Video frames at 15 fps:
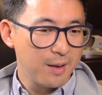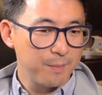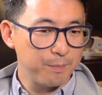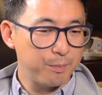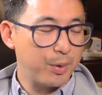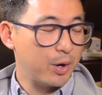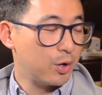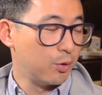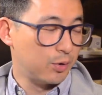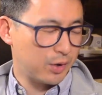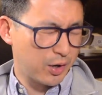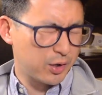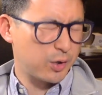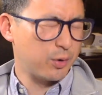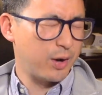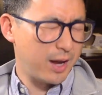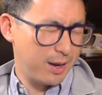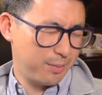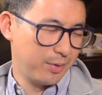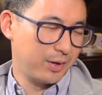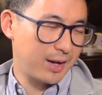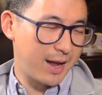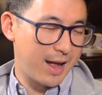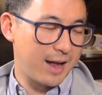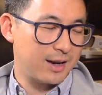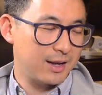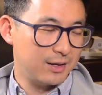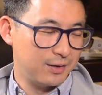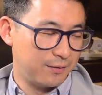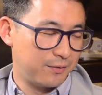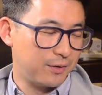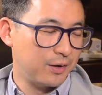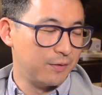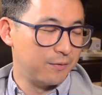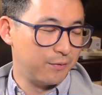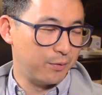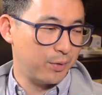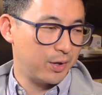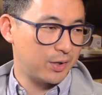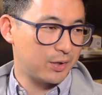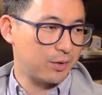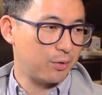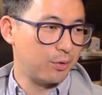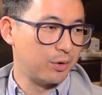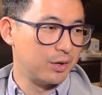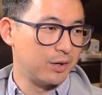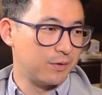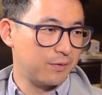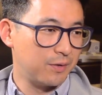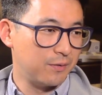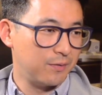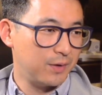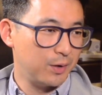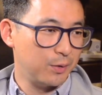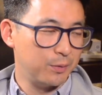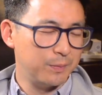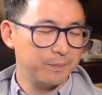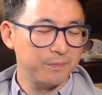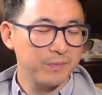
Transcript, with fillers: but who's also able to add a different voice or a different view.